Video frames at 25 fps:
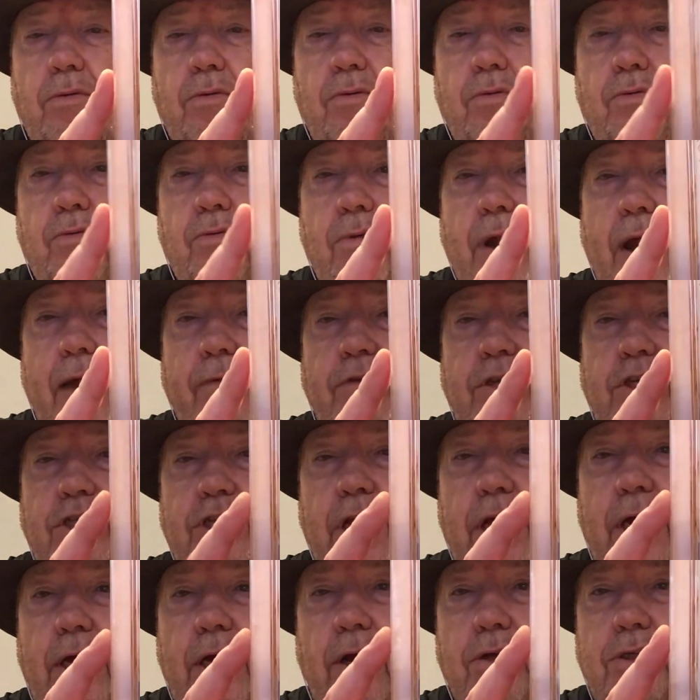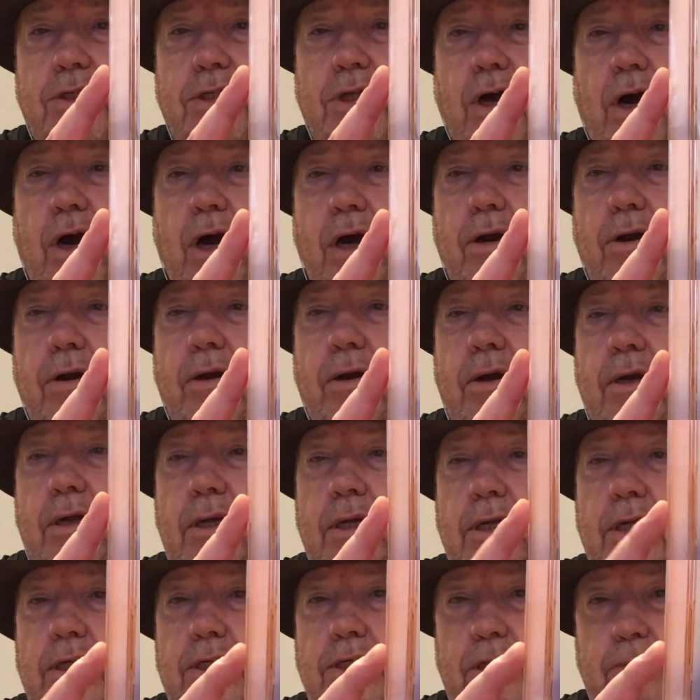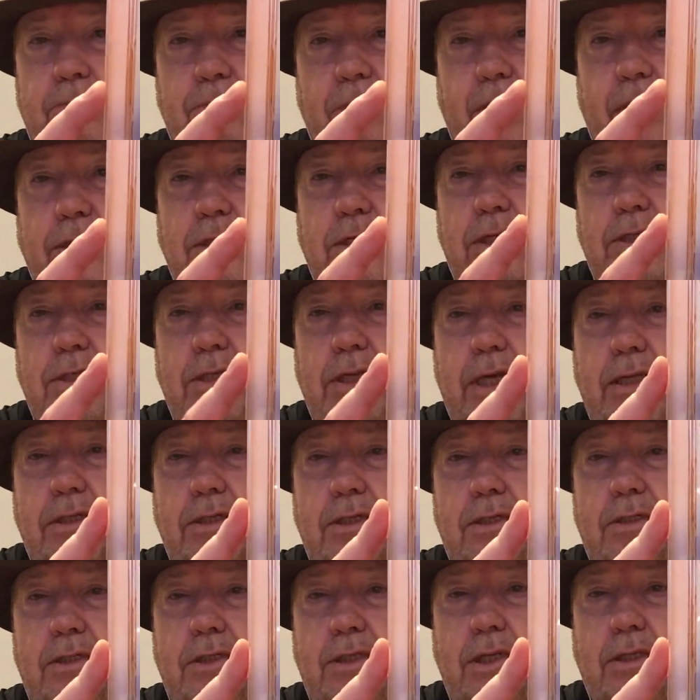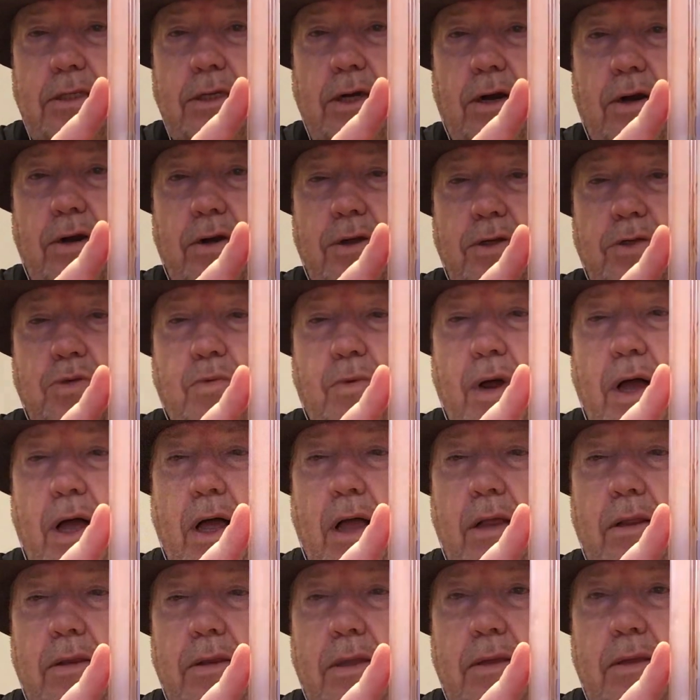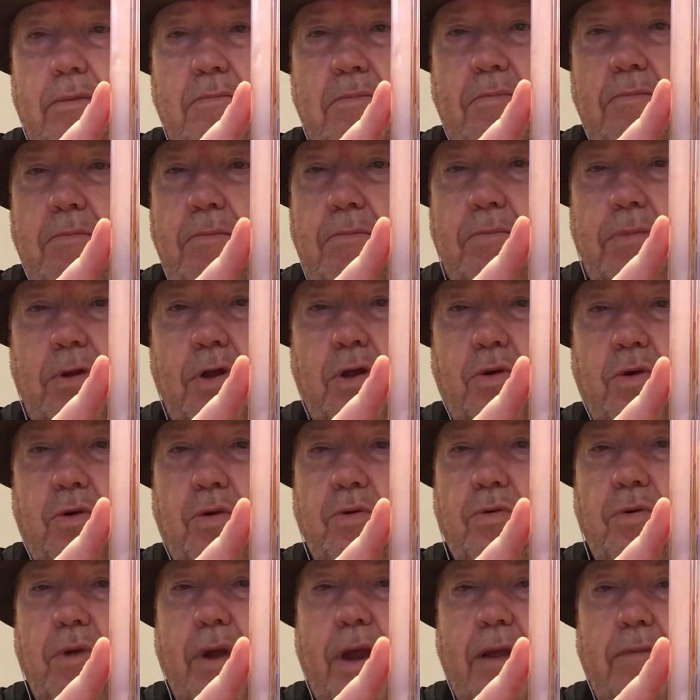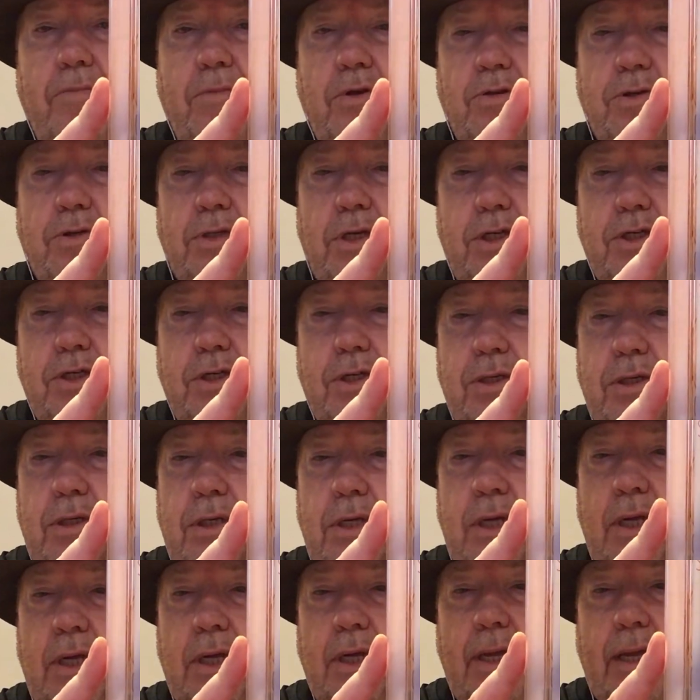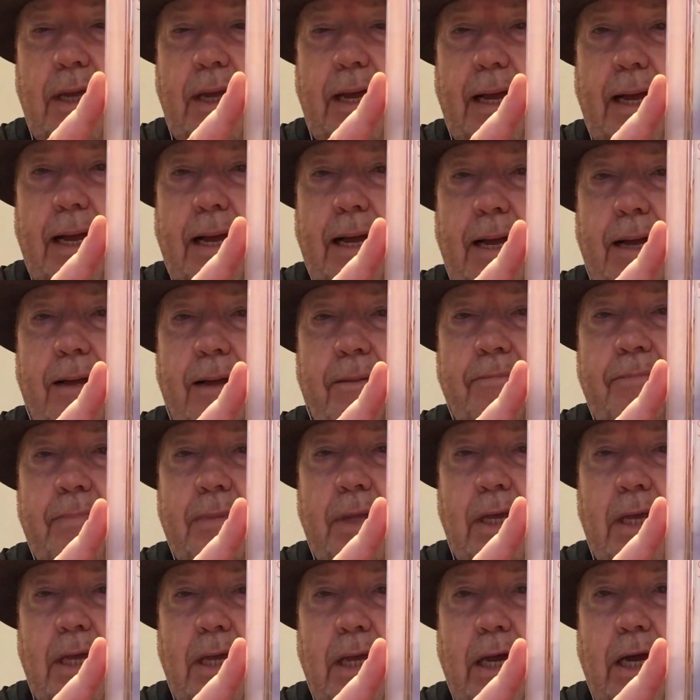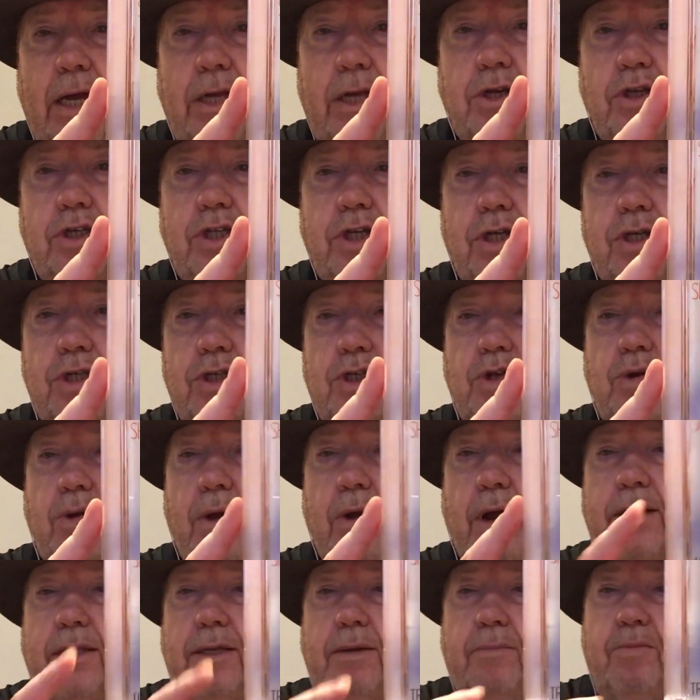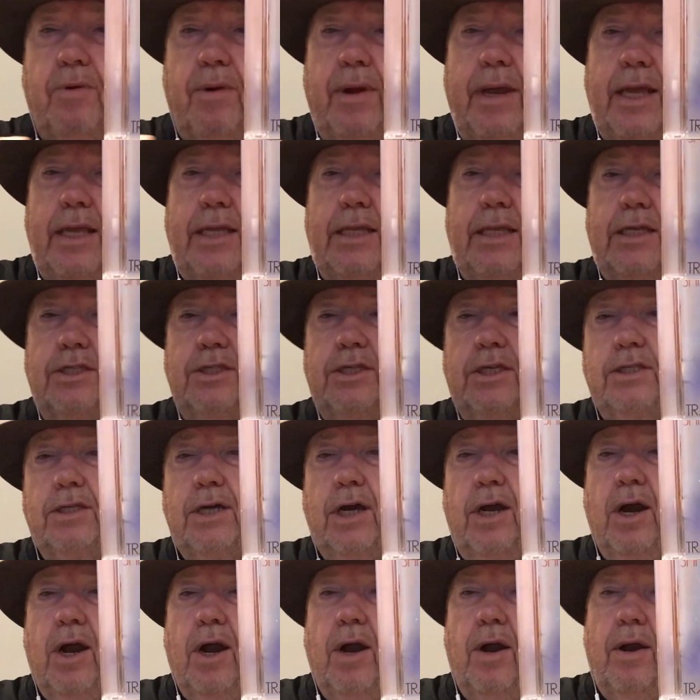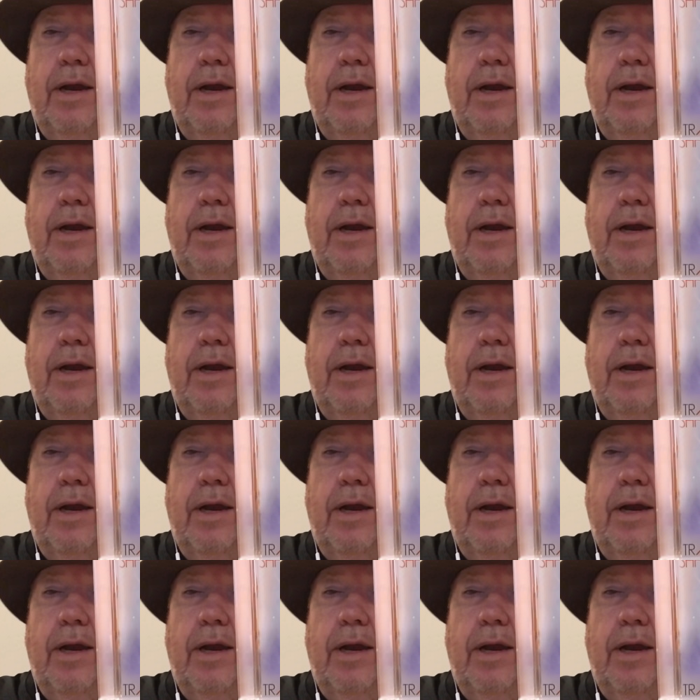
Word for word: Ravi Shankar's daughter. She plays the sit sitar as well. Great musician. Um, Anoushka has tried to bring the sitar